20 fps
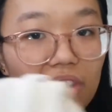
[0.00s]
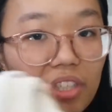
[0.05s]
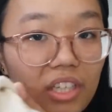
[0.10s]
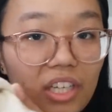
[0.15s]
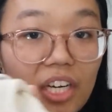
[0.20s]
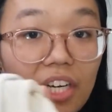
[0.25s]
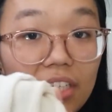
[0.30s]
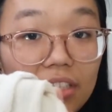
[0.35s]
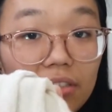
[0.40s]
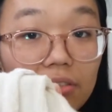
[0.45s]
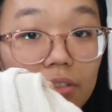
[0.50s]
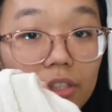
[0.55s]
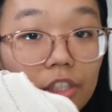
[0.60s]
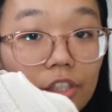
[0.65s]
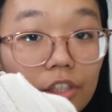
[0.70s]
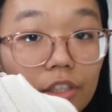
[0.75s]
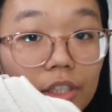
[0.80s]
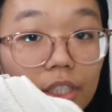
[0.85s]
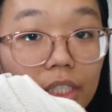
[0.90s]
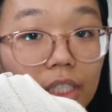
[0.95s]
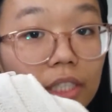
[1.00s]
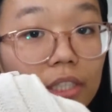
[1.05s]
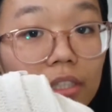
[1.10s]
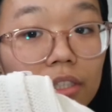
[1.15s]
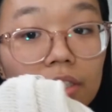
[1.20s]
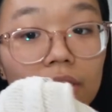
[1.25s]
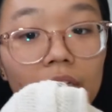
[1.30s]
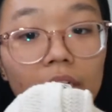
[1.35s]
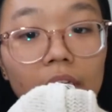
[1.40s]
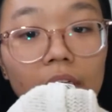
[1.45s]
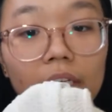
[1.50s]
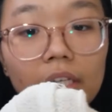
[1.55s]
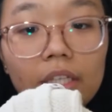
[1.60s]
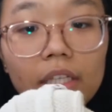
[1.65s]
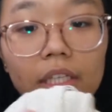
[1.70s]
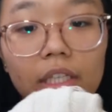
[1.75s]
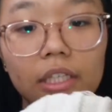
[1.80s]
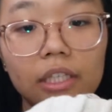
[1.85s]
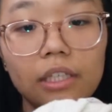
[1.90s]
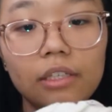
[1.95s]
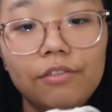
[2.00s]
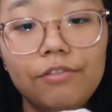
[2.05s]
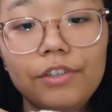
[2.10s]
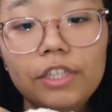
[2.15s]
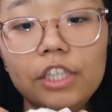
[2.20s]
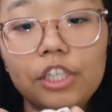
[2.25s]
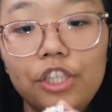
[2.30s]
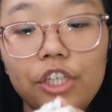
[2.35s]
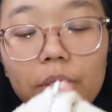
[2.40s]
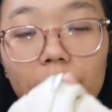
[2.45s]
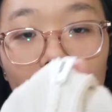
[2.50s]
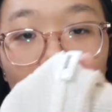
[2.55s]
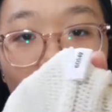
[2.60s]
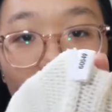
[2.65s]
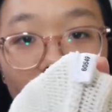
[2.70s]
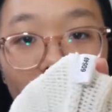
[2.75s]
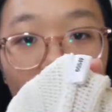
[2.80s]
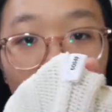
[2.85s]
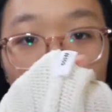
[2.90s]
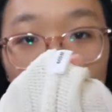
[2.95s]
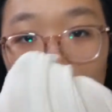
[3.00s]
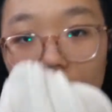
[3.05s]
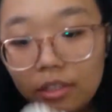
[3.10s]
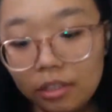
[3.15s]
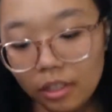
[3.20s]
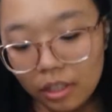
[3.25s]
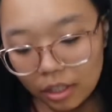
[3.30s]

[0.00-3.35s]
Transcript: cut during the finishing process.